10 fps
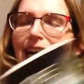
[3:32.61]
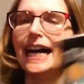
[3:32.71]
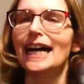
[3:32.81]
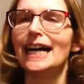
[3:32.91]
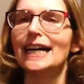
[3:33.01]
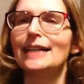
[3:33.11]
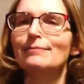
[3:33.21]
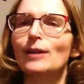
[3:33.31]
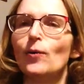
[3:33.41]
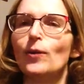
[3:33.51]

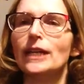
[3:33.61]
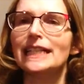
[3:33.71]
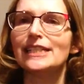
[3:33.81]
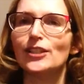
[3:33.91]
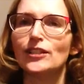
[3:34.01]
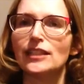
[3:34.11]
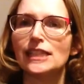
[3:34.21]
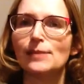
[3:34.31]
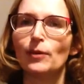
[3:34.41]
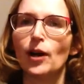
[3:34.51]
when I started
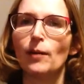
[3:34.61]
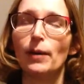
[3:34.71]
this book,